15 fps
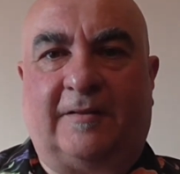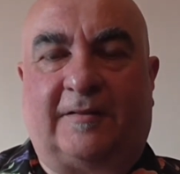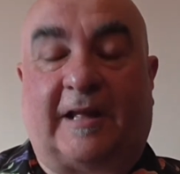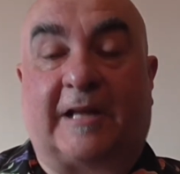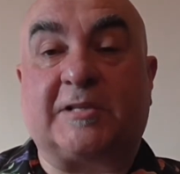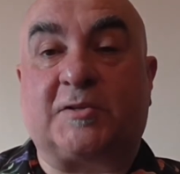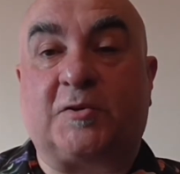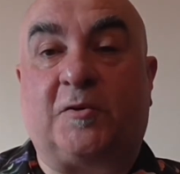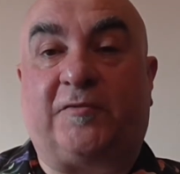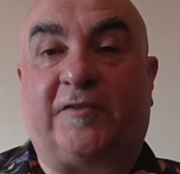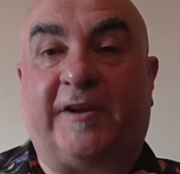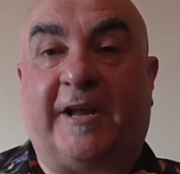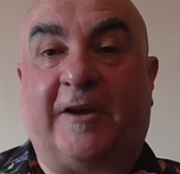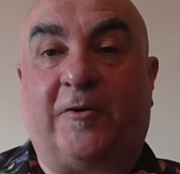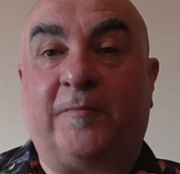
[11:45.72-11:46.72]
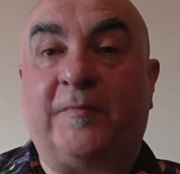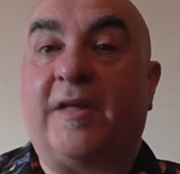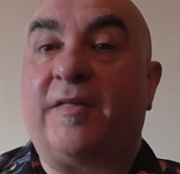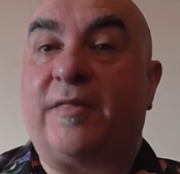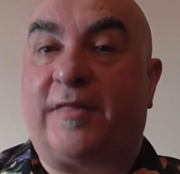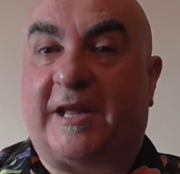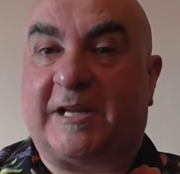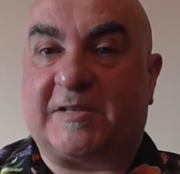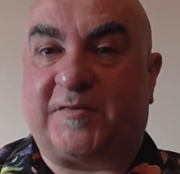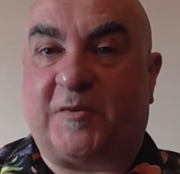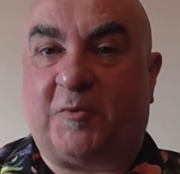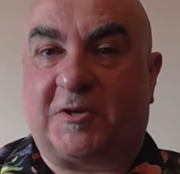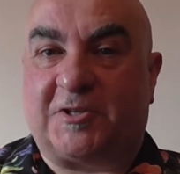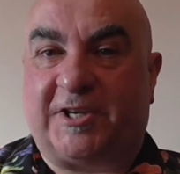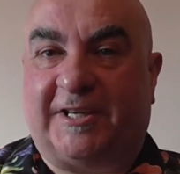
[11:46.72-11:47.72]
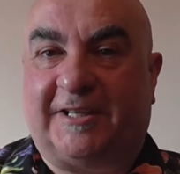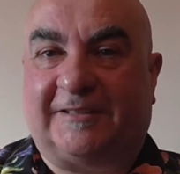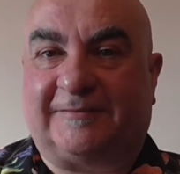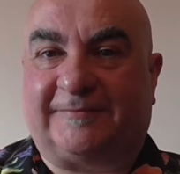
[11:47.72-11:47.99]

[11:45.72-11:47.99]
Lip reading: That's all for now. Thanks for watching.